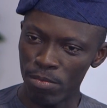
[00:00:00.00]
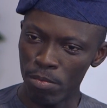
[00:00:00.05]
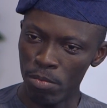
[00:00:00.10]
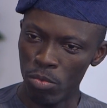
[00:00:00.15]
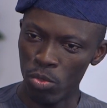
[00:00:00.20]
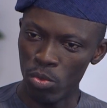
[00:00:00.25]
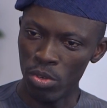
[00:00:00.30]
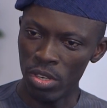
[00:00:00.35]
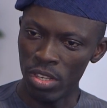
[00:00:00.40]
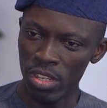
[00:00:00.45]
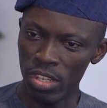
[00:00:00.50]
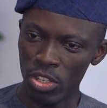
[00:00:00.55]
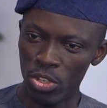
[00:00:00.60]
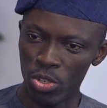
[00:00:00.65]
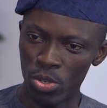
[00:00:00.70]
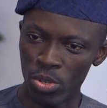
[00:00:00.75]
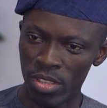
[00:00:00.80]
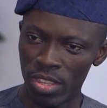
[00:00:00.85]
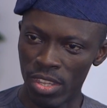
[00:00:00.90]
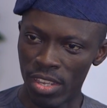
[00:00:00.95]
knowing
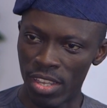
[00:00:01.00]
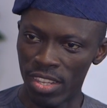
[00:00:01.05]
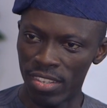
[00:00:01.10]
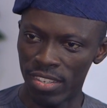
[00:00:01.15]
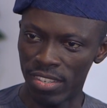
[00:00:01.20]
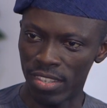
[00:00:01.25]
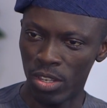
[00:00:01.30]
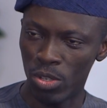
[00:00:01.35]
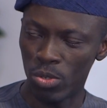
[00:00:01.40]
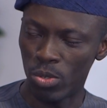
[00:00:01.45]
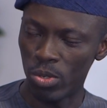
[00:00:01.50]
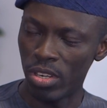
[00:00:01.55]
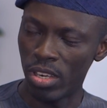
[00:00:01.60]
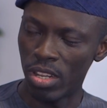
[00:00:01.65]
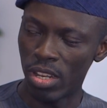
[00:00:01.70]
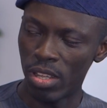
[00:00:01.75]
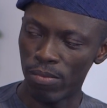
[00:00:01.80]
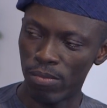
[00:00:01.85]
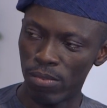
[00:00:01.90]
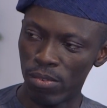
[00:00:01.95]
each other and staying
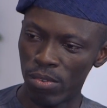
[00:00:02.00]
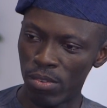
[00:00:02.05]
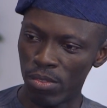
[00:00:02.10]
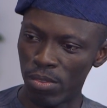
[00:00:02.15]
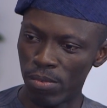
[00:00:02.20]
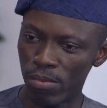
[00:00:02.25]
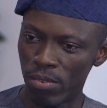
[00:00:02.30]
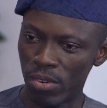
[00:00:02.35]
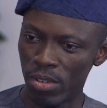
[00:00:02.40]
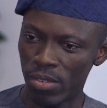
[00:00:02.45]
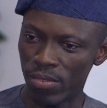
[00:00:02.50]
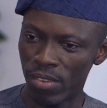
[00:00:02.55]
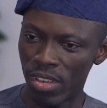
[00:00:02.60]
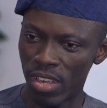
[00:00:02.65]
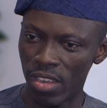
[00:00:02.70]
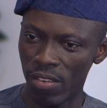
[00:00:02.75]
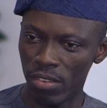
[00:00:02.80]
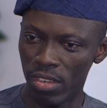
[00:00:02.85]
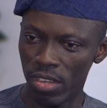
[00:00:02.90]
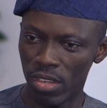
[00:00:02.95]
together for the first
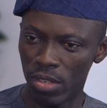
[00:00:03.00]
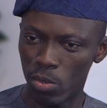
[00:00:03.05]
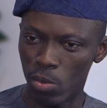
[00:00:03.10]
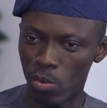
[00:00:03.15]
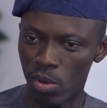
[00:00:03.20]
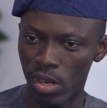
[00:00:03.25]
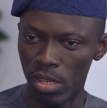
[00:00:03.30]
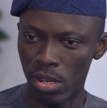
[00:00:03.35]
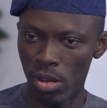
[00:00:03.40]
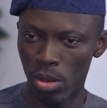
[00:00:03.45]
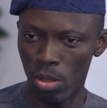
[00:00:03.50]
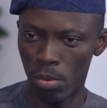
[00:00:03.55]
5 years? Quite a